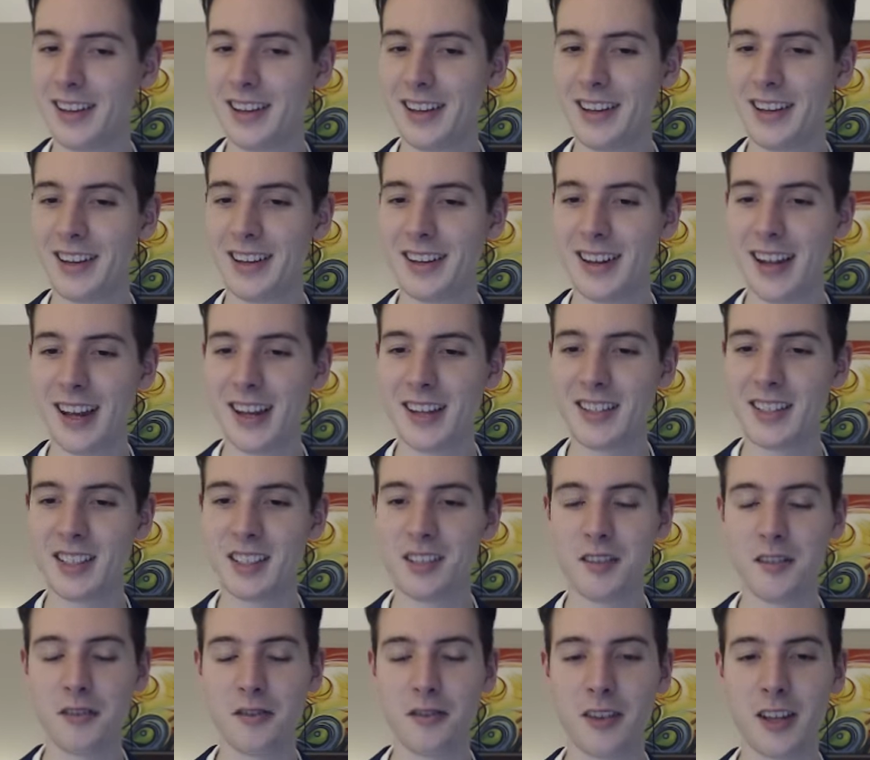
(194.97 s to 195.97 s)
Nice
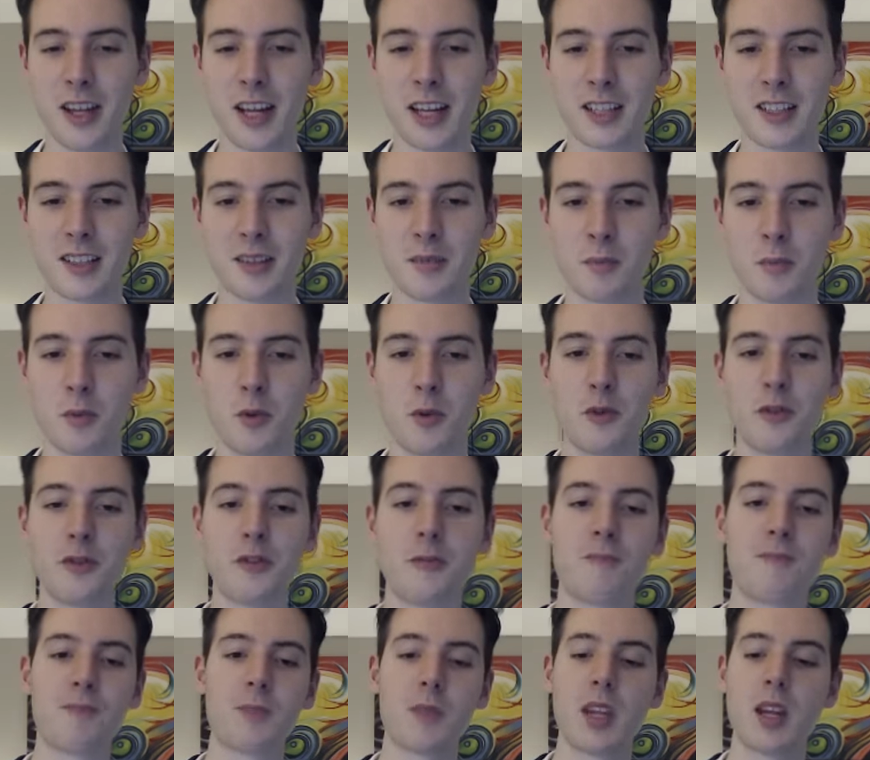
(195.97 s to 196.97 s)
deflecting move.
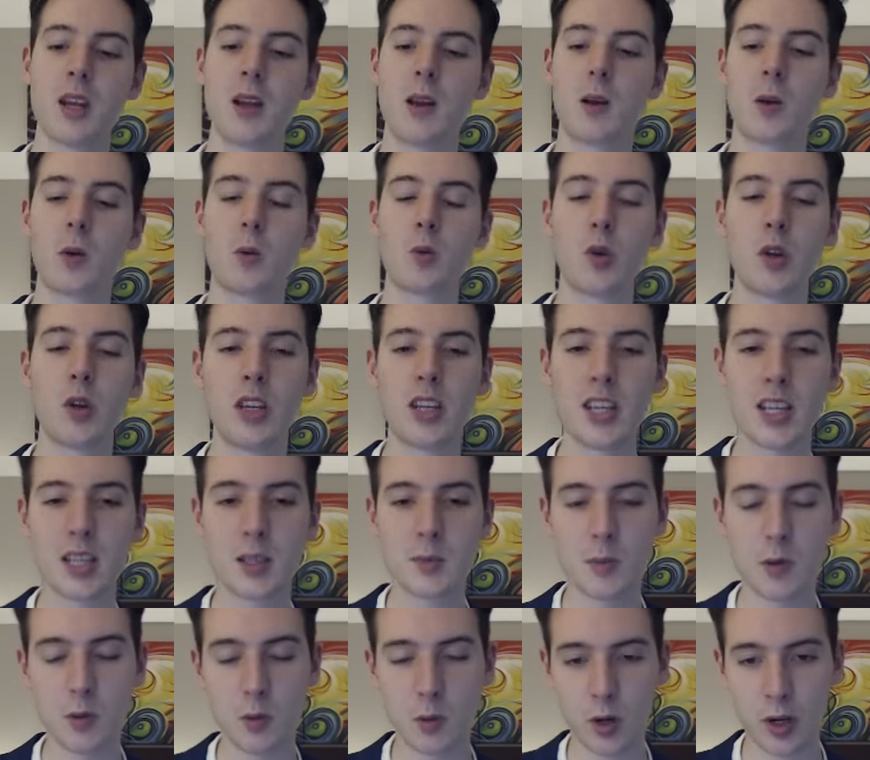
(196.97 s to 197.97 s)
Queen takes
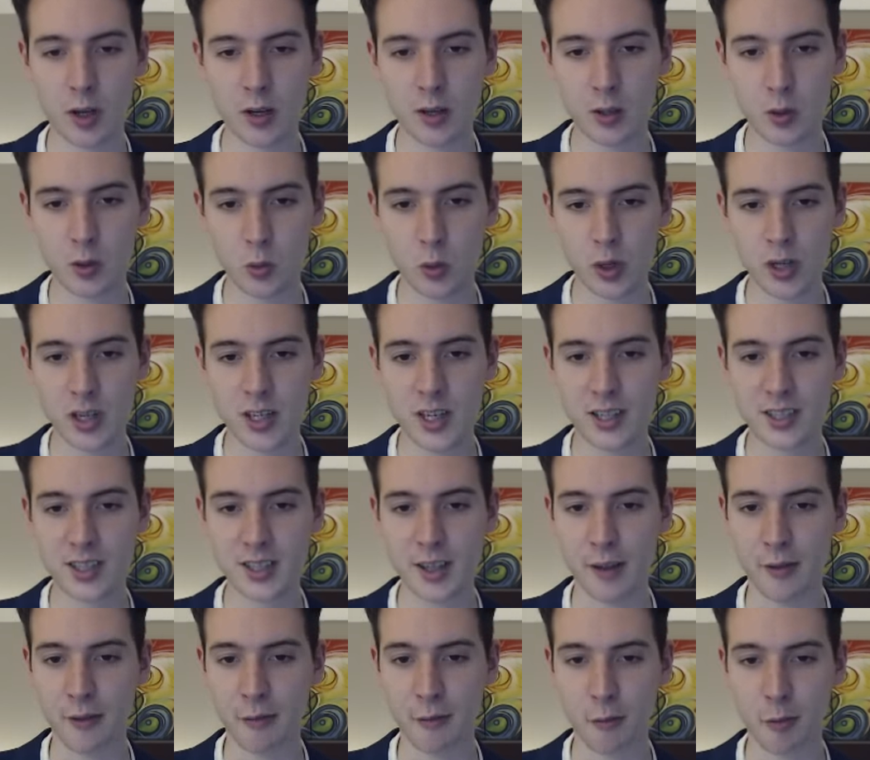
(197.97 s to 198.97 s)
b one, queen takes
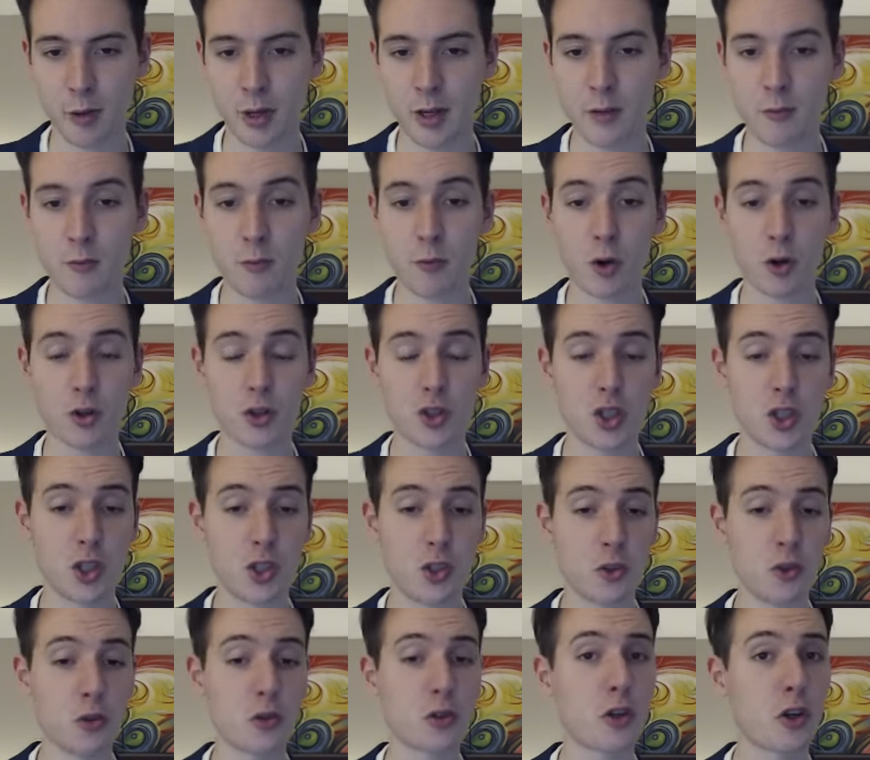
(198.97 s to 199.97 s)
f three, rook g
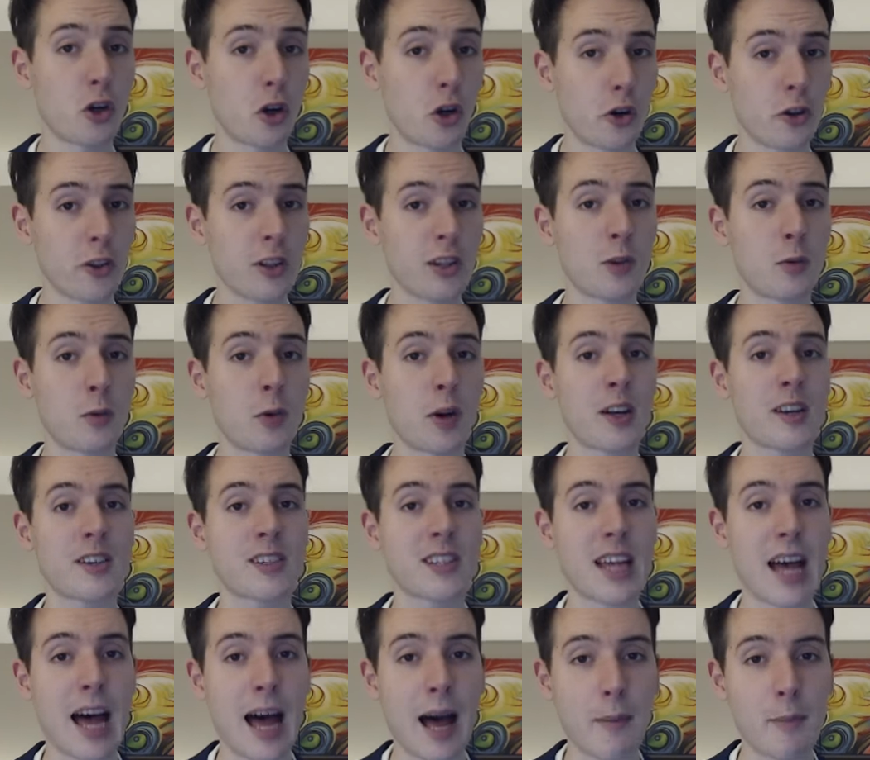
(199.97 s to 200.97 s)
two. Currently white is
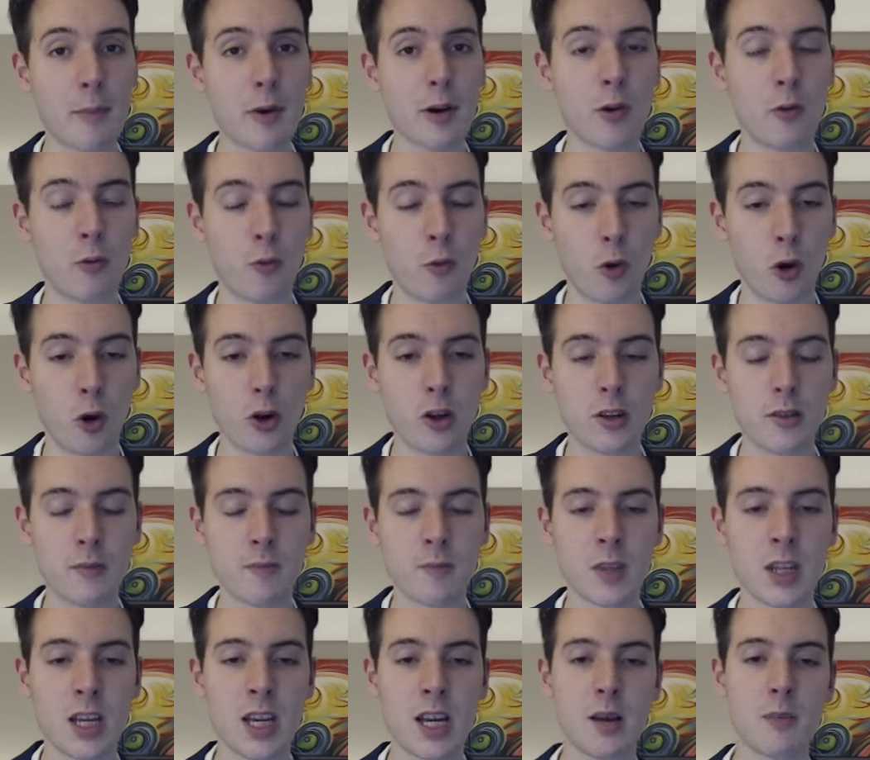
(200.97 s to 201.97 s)
up a rook,
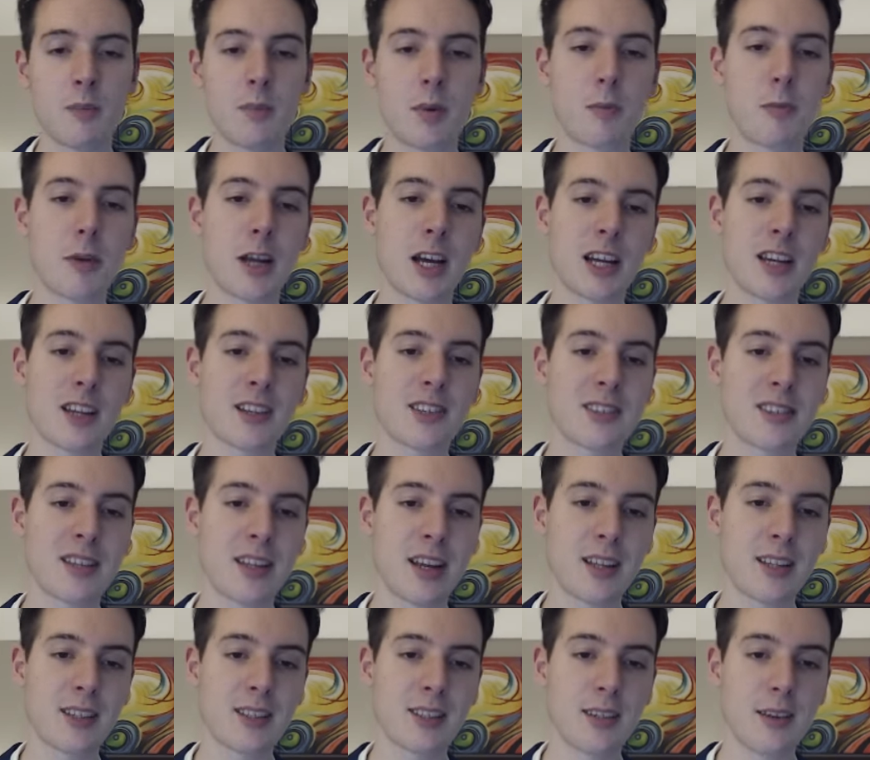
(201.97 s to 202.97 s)
but black has
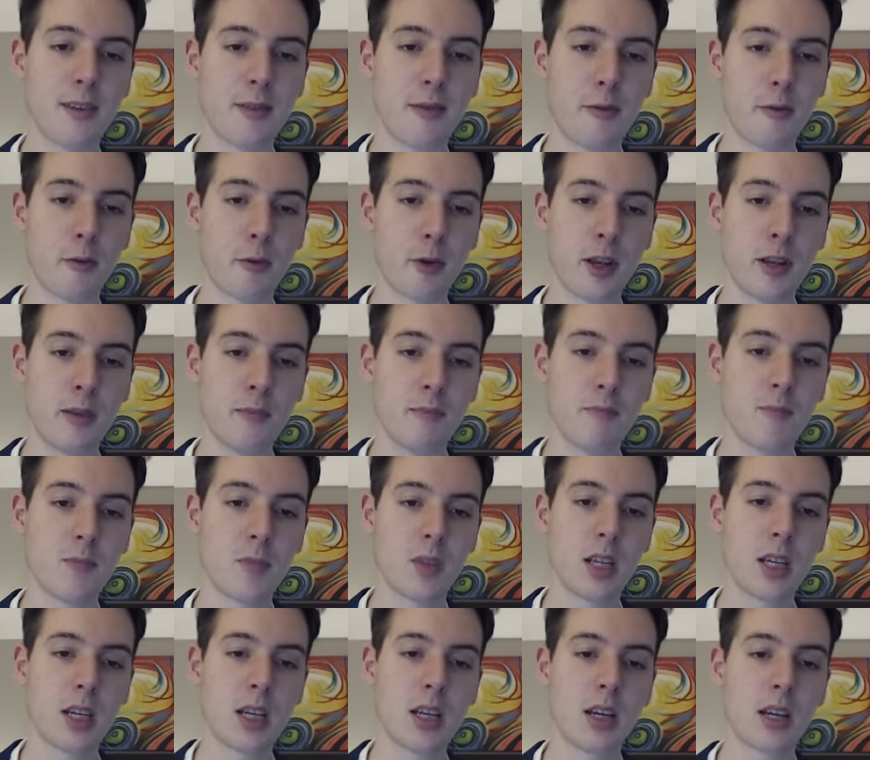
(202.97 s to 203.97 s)
knight c three,
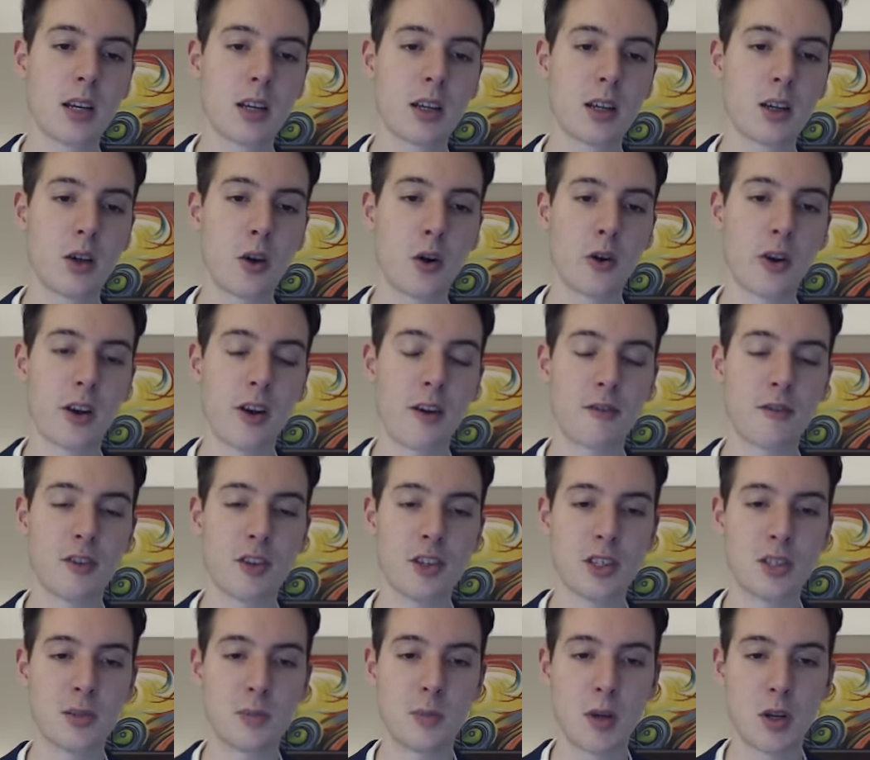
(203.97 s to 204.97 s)
going after
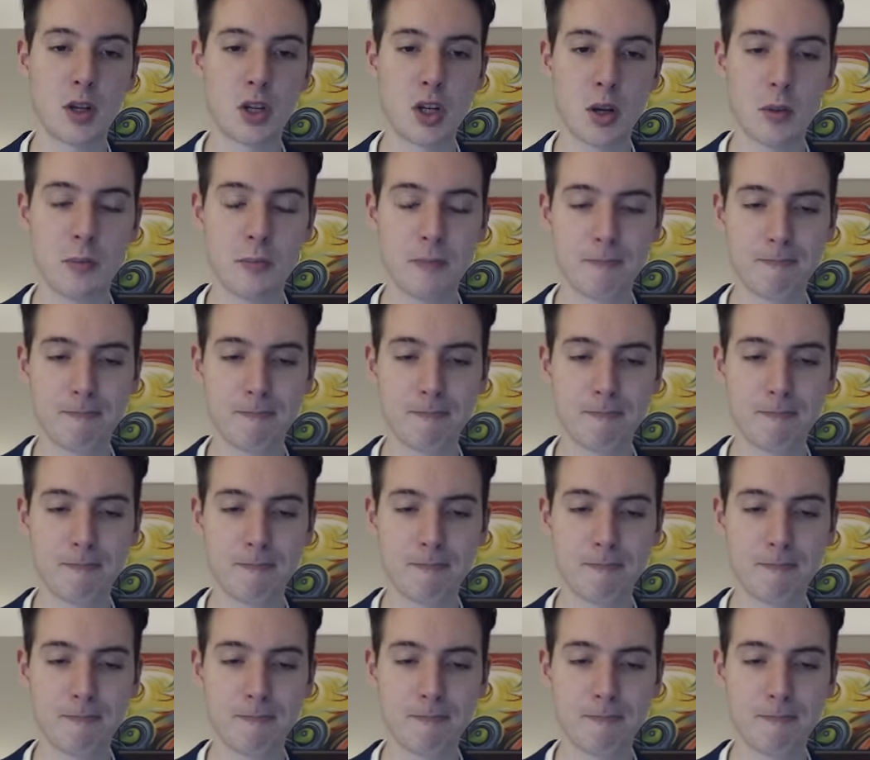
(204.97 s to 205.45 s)
his bishop.